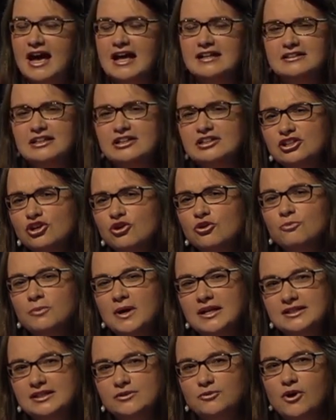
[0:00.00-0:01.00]
And then
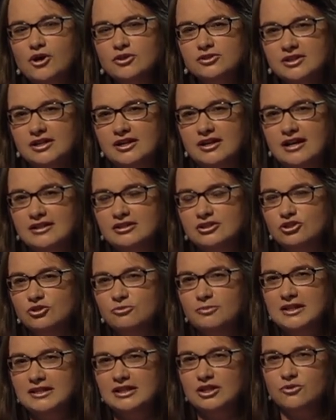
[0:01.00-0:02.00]
nobody wonder and
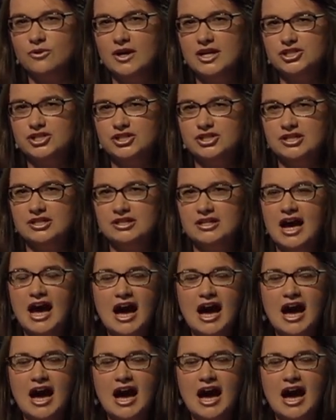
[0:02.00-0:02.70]
nobody question